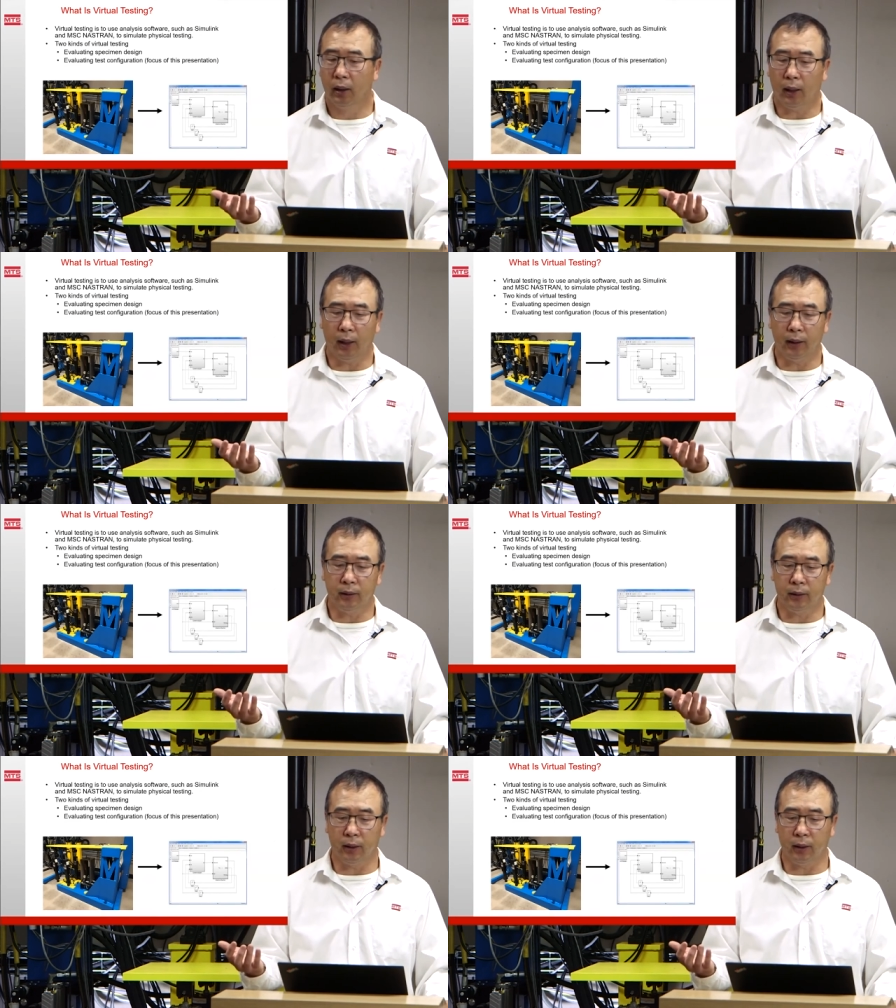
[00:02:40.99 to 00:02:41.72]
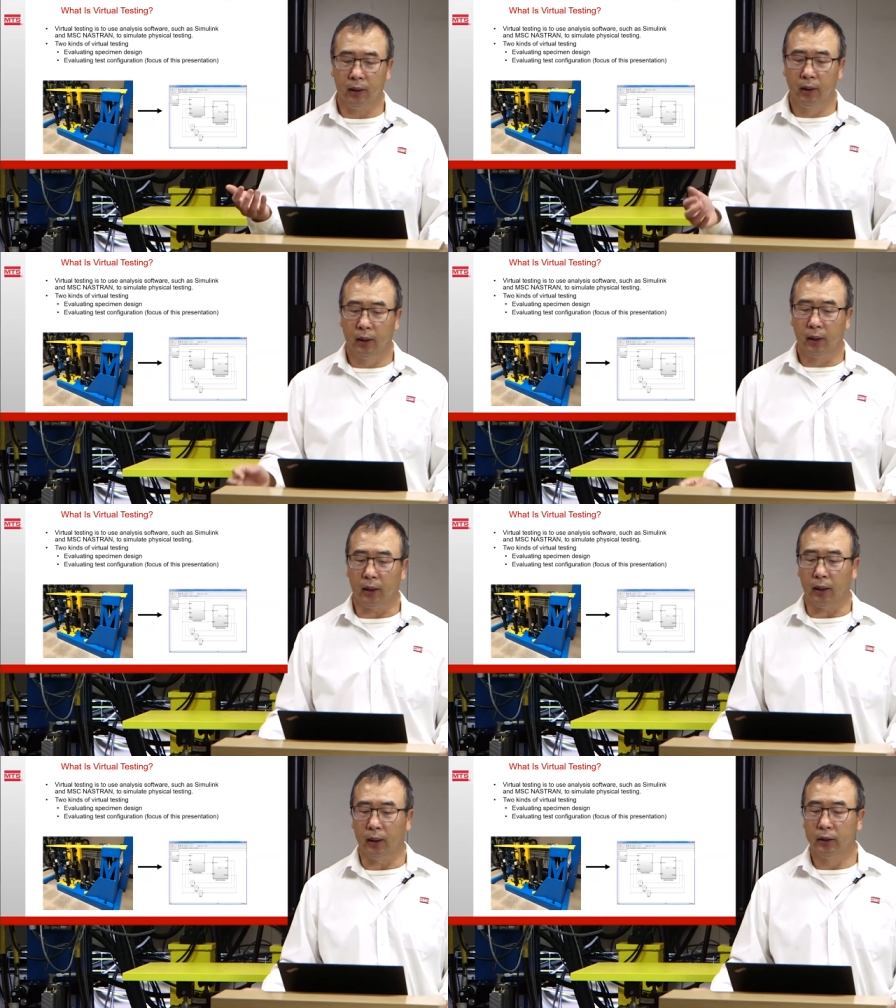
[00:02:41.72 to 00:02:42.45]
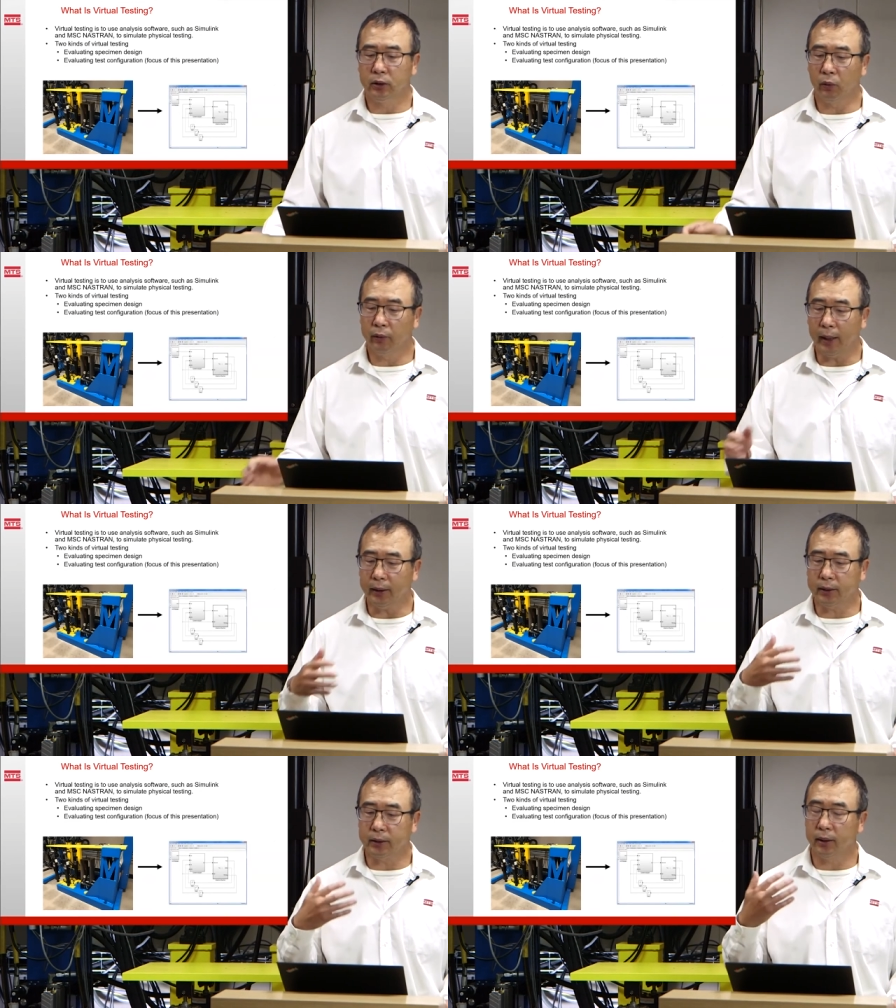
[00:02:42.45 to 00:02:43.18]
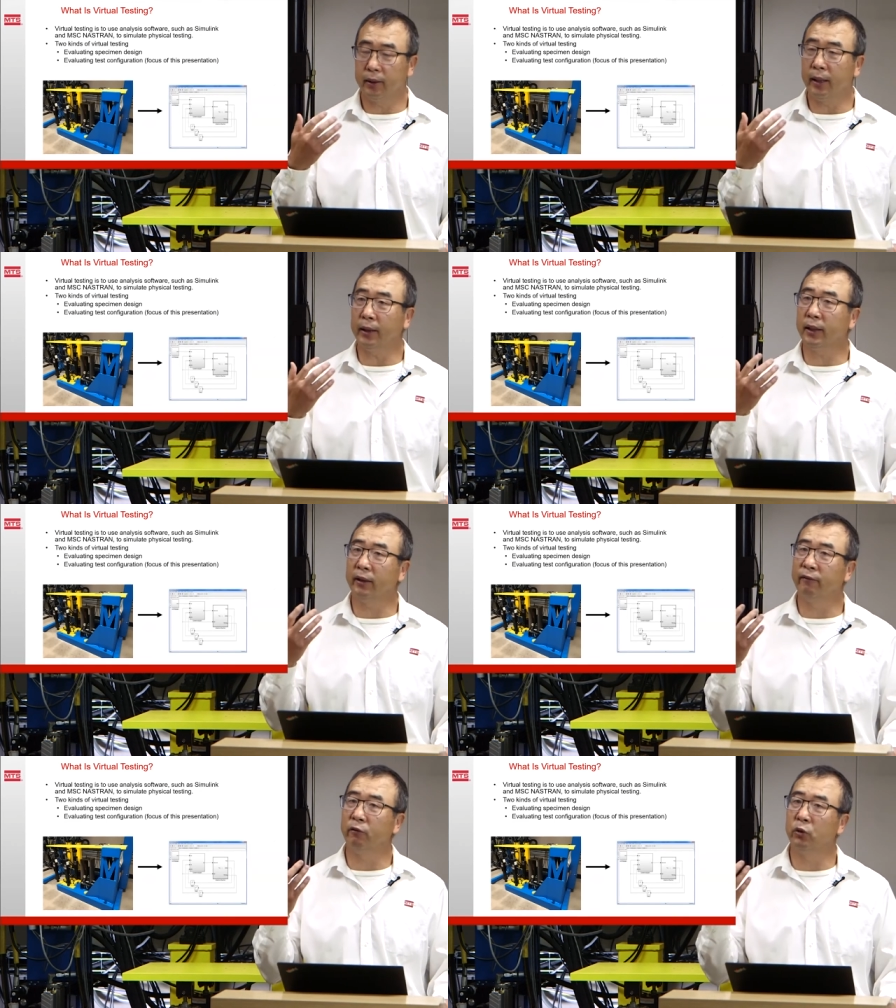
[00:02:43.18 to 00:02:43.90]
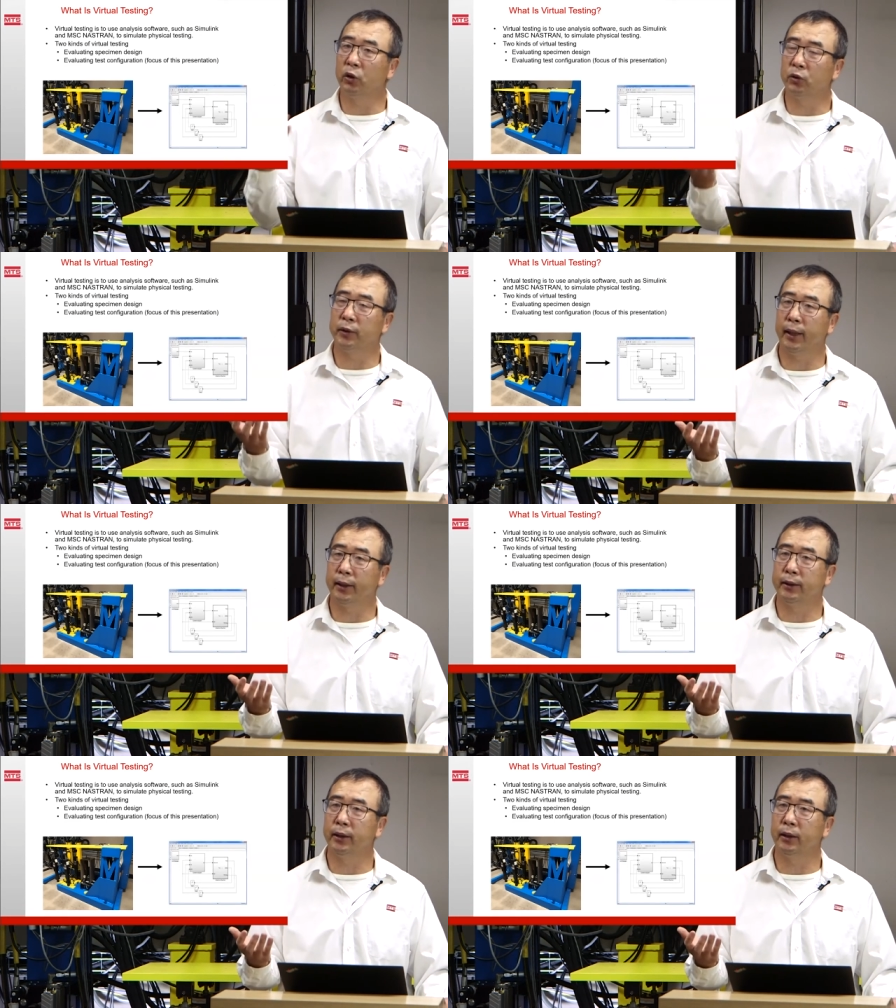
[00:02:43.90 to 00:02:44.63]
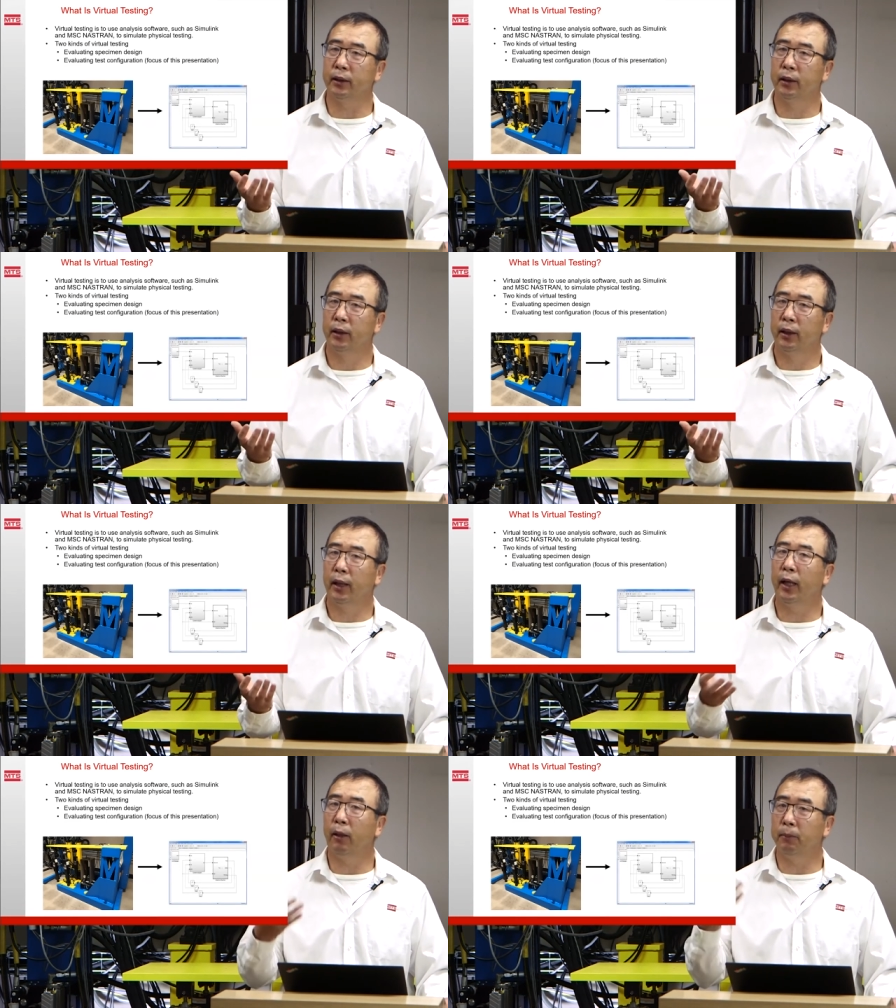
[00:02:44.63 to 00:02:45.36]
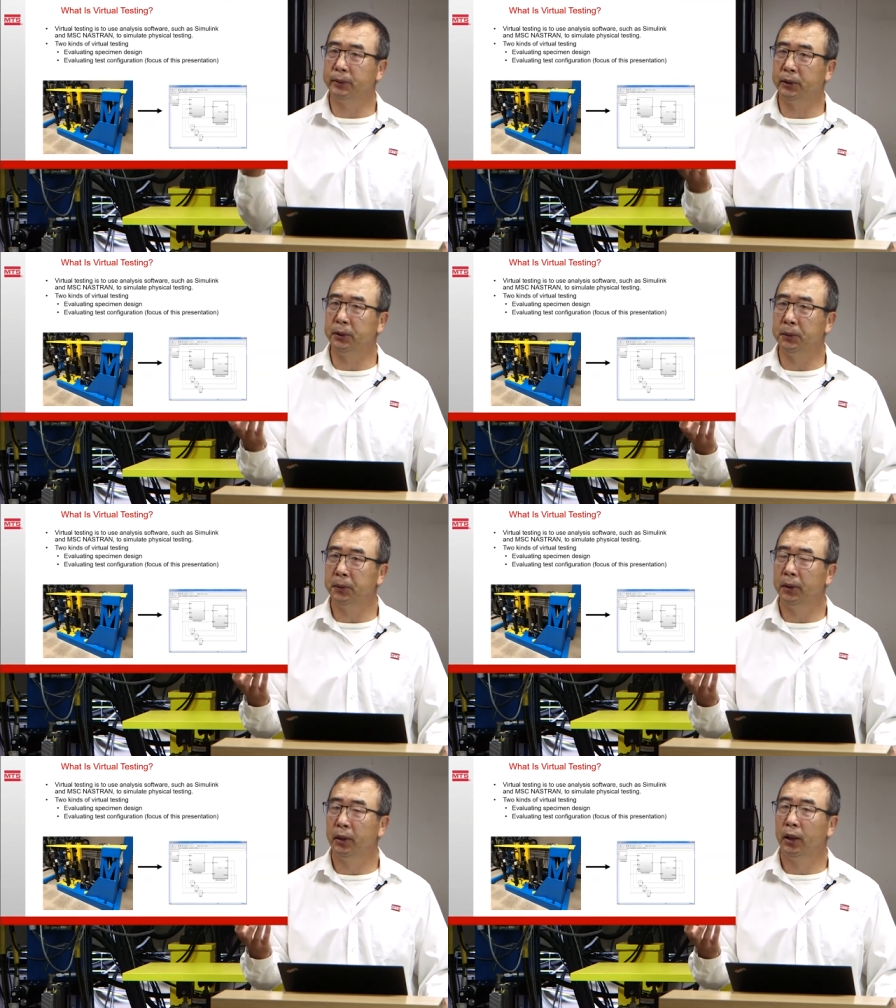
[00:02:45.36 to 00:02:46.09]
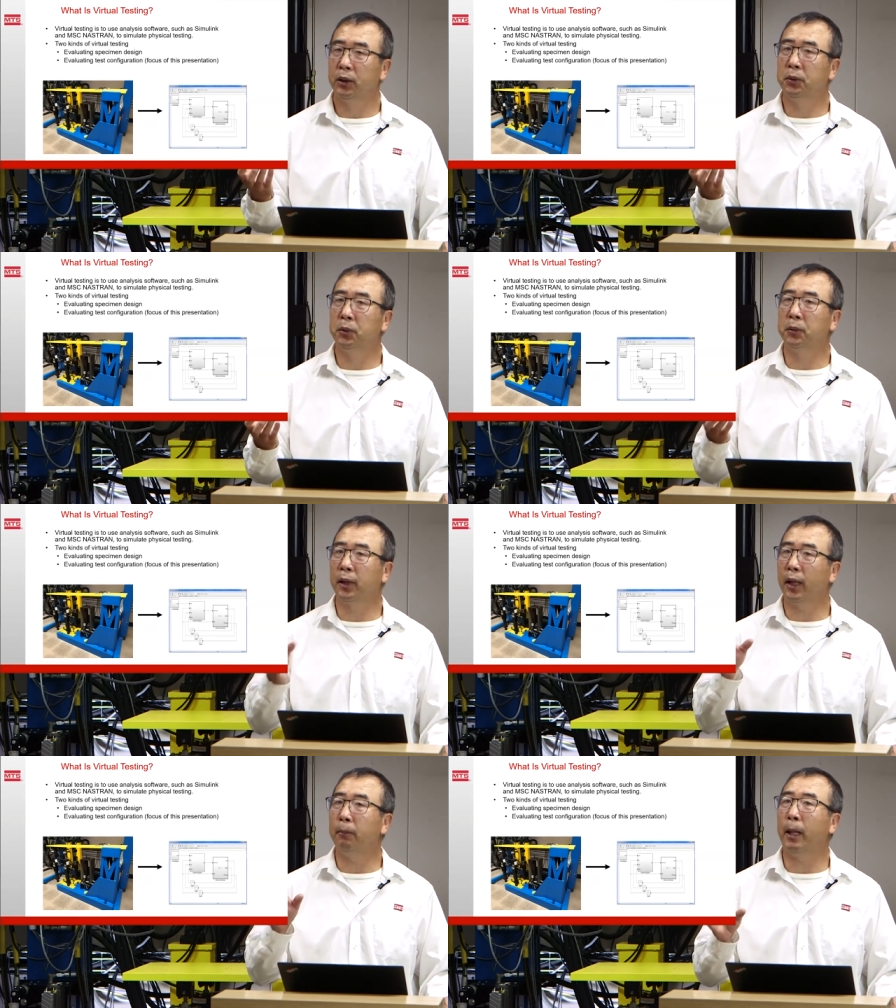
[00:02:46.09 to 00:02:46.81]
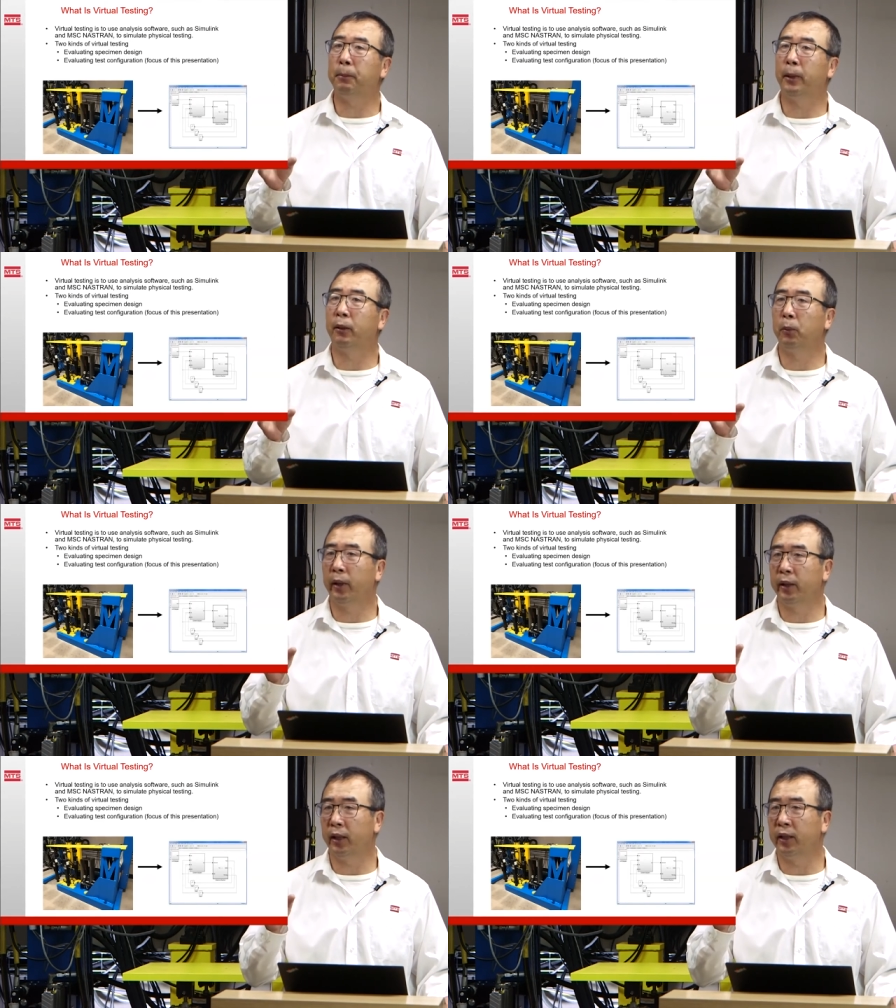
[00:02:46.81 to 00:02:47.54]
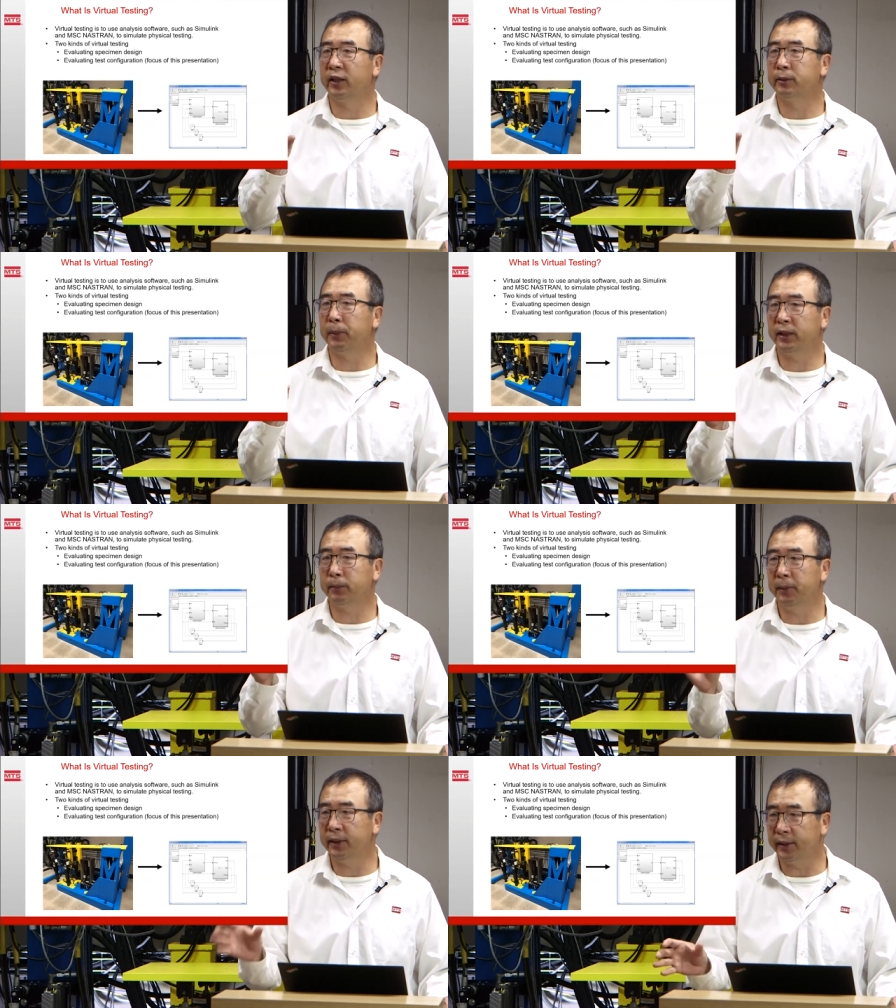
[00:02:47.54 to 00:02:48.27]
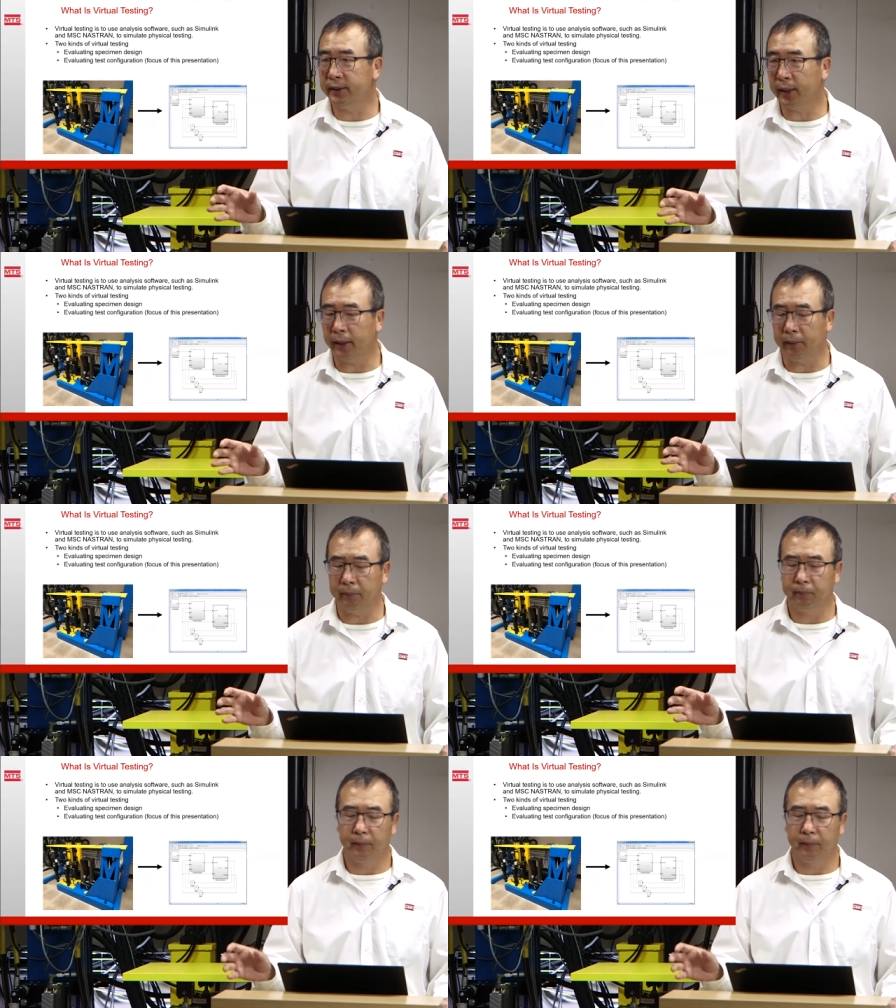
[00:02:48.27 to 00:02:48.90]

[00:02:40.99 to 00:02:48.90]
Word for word: And uh, uh, so that's, that kind of virtual testing helps you to come up with a specimen design.